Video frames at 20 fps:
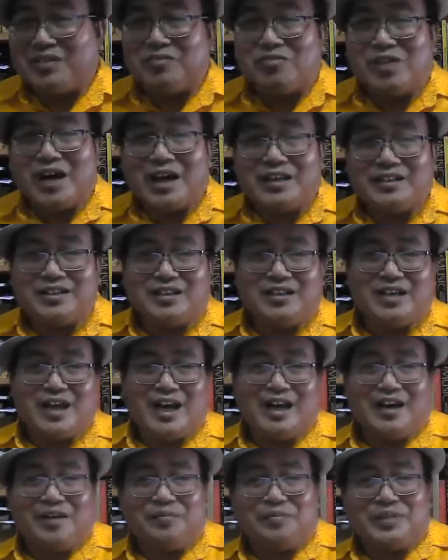rather
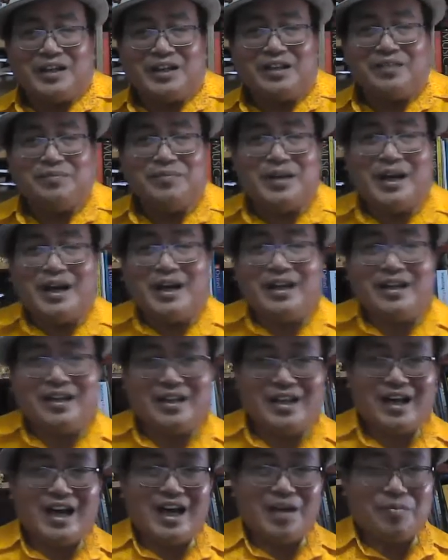I am in my
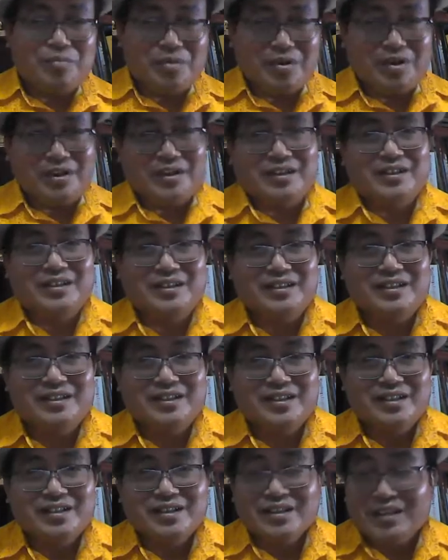library.
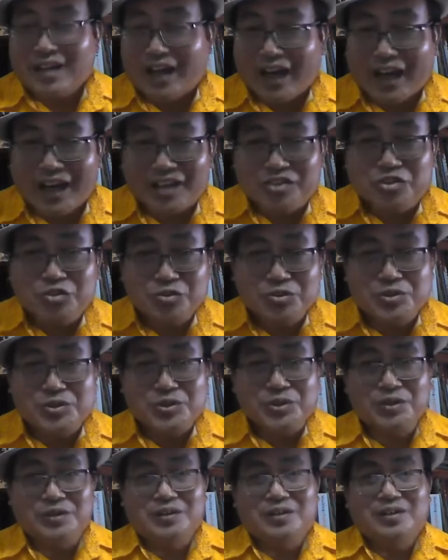As
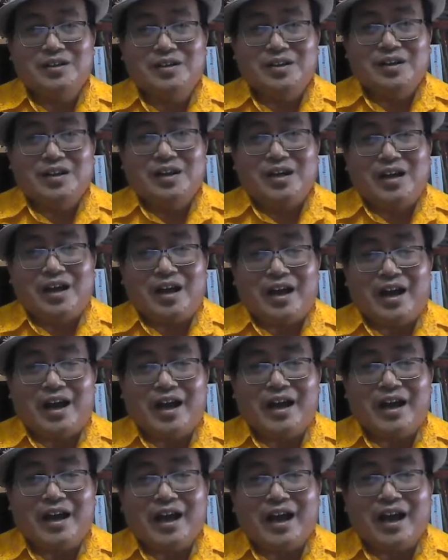usual,
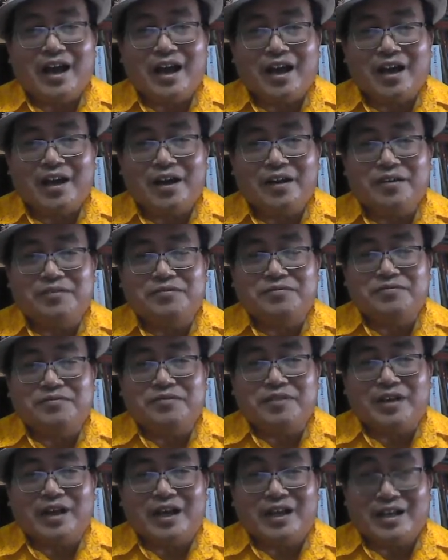I have
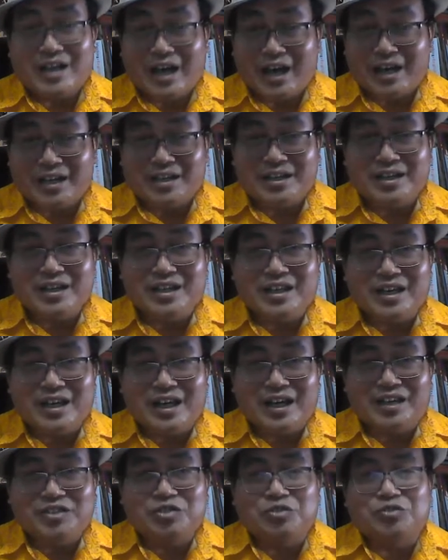an
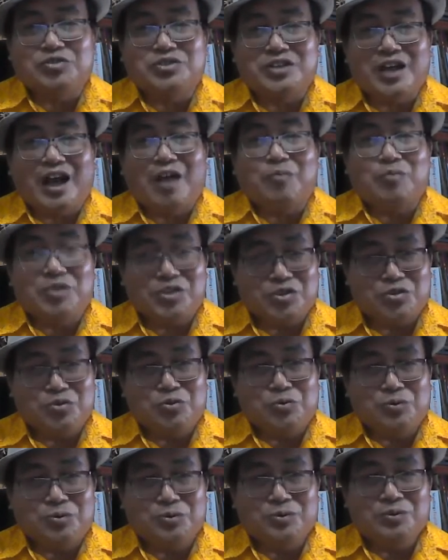idea to share with
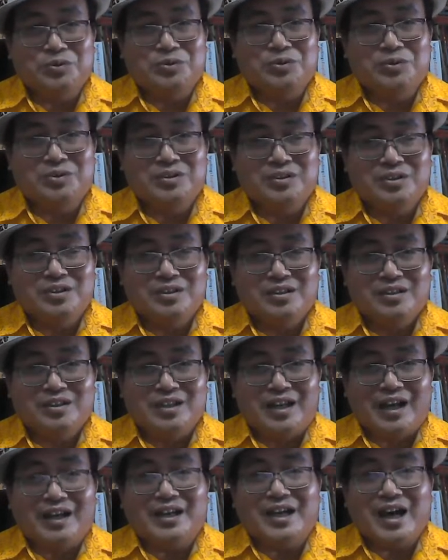you.
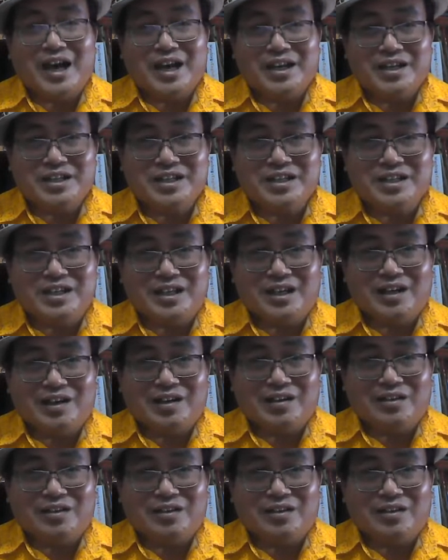An idea